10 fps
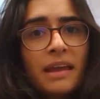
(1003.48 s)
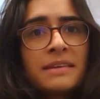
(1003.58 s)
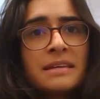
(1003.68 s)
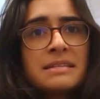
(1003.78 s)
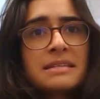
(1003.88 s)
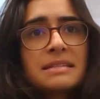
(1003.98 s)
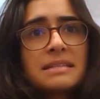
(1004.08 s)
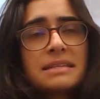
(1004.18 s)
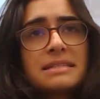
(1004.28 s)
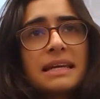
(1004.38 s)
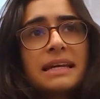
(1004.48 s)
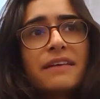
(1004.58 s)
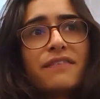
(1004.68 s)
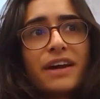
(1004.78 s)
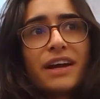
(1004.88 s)
there's a
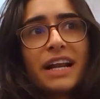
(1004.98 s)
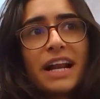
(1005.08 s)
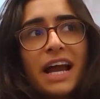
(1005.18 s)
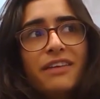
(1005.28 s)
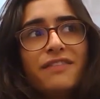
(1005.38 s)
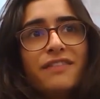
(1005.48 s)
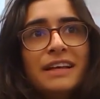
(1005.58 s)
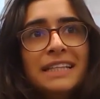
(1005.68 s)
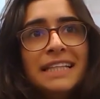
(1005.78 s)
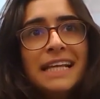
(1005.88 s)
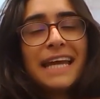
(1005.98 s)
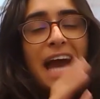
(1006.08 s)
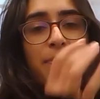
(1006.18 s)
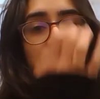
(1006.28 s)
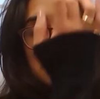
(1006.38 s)
significant kind of
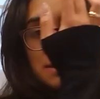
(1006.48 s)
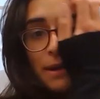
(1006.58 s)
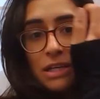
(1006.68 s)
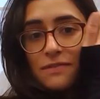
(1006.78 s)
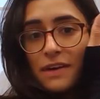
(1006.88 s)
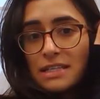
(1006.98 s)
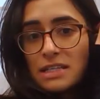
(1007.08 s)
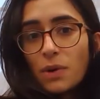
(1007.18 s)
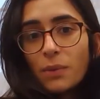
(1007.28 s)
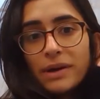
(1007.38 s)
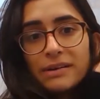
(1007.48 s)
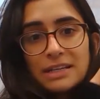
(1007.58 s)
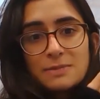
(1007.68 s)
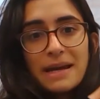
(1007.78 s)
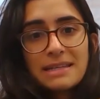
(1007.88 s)
gap, I suppose, versus what we're
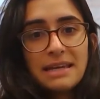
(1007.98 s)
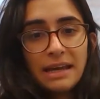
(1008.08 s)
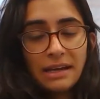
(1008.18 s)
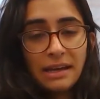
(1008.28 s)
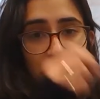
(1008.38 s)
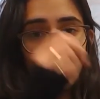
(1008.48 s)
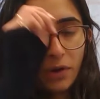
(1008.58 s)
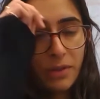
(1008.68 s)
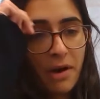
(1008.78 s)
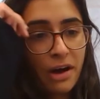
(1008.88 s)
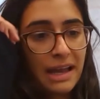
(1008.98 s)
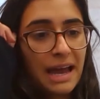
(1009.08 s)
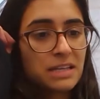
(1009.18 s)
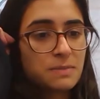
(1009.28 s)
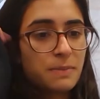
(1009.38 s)
expecting and what the market has